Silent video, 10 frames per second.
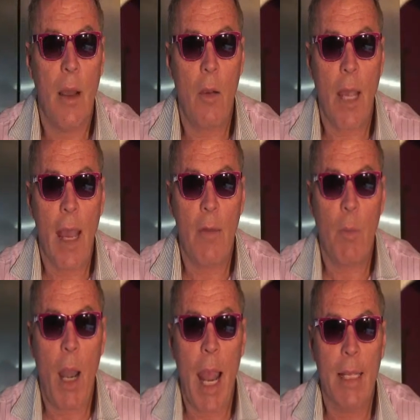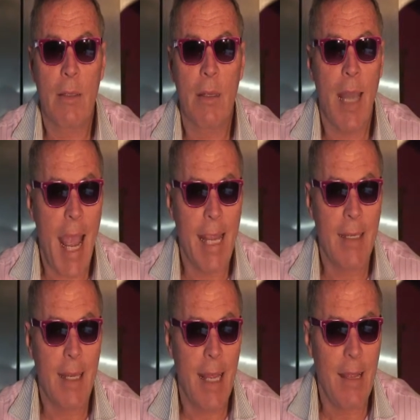Okay, the price,
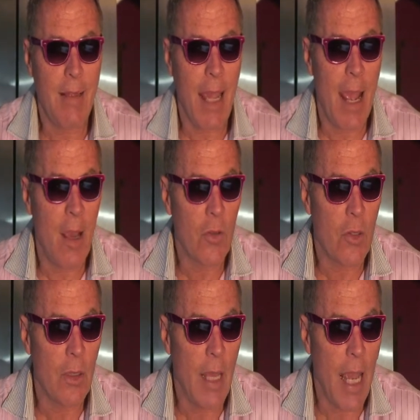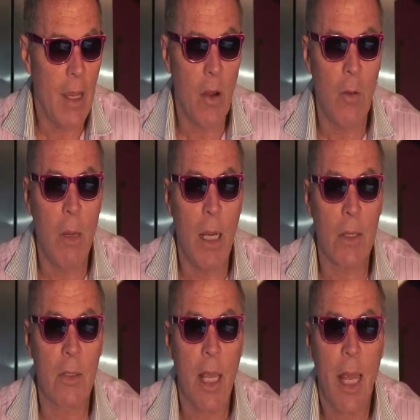
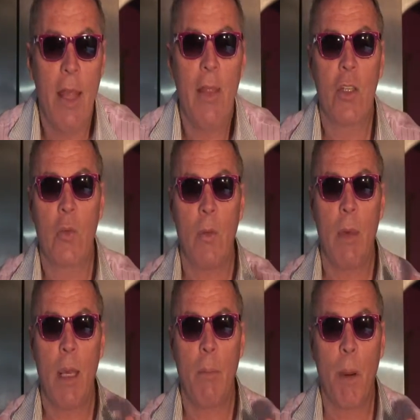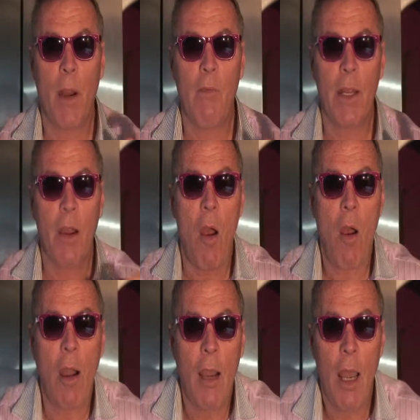$19,800. This would have been a perfect
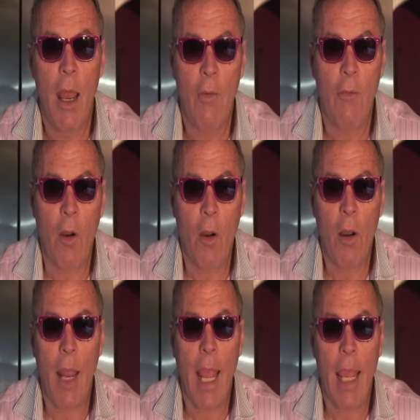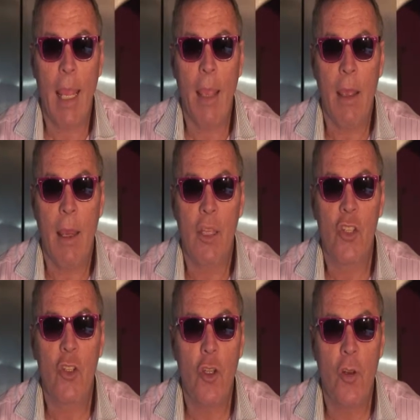car for a
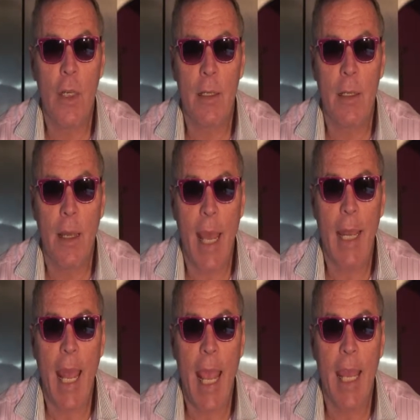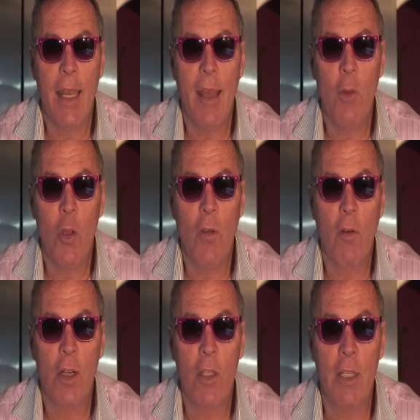student at A&M
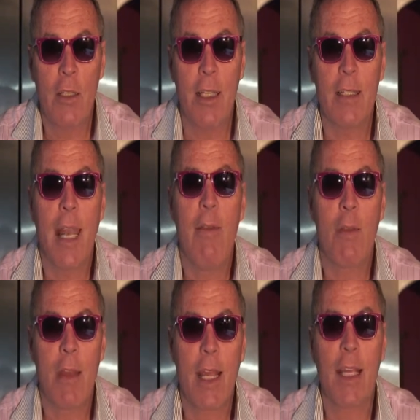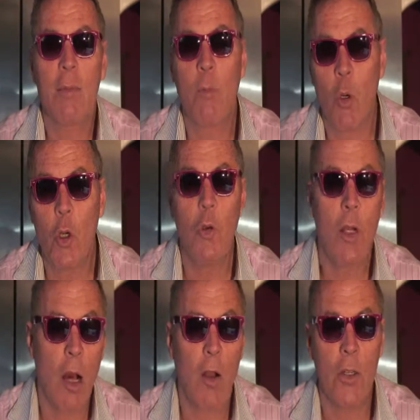University, since everything is maroon
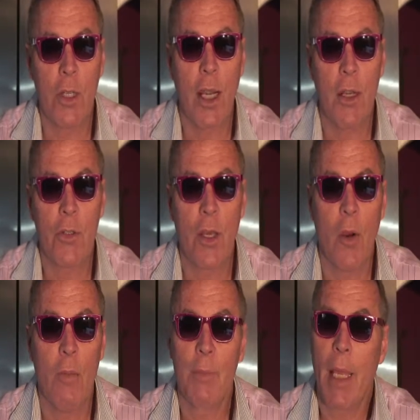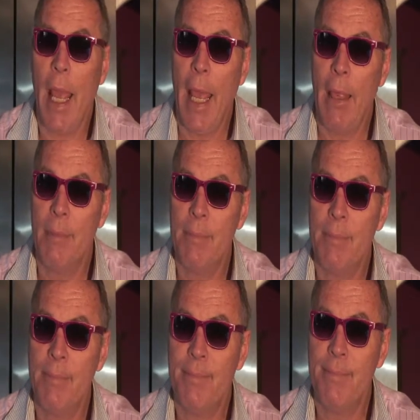colors there. So, hey,
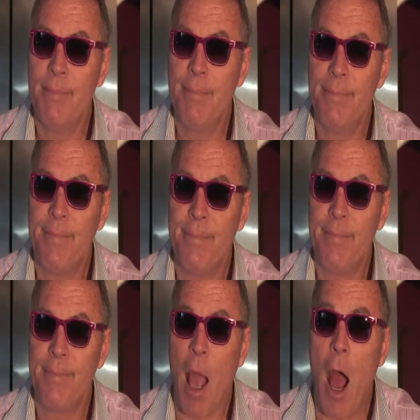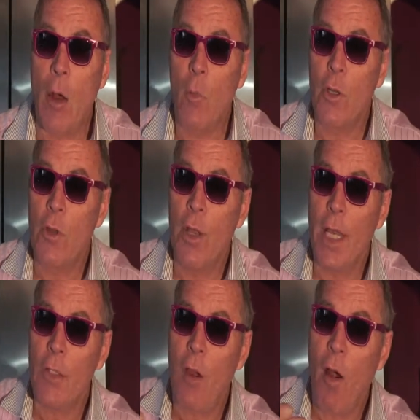onward to the
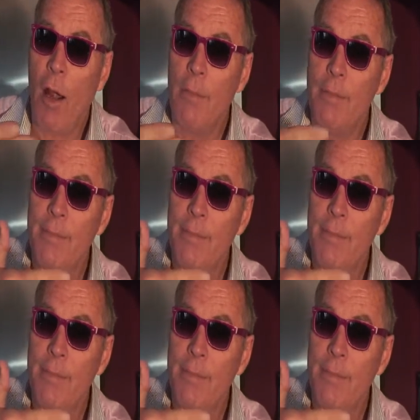next car.